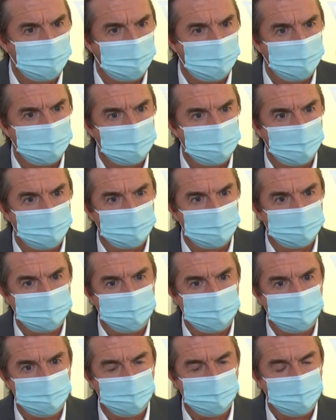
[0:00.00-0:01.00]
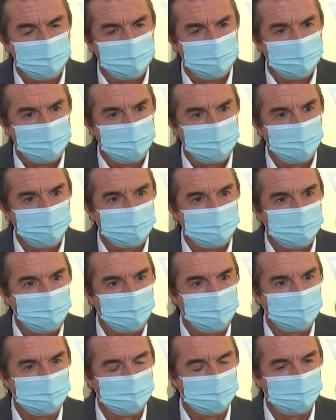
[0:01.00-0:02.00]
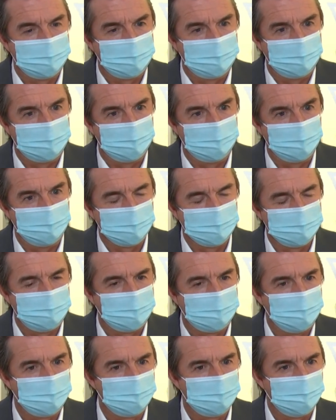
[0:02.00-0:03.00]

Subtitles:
we have in our team. We are speaking